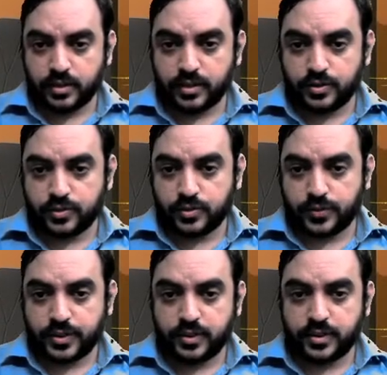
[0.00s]

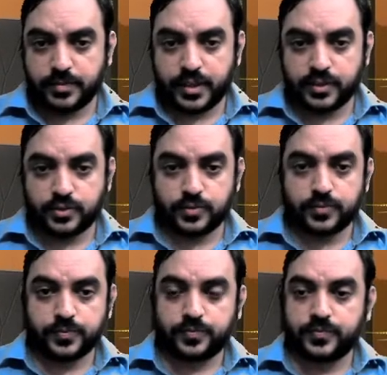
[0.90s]
220 by 2.
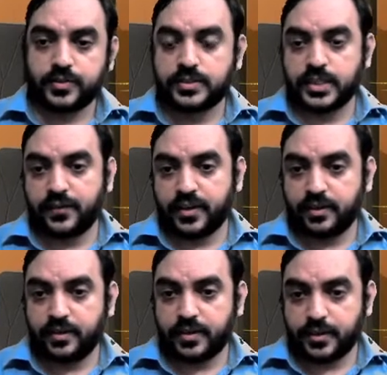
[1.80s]

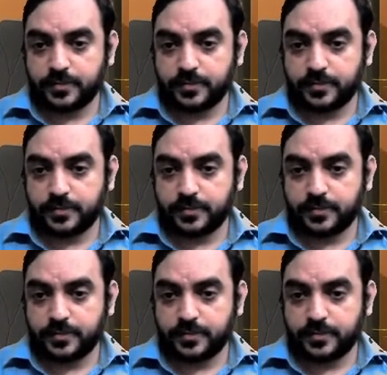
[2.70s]
700.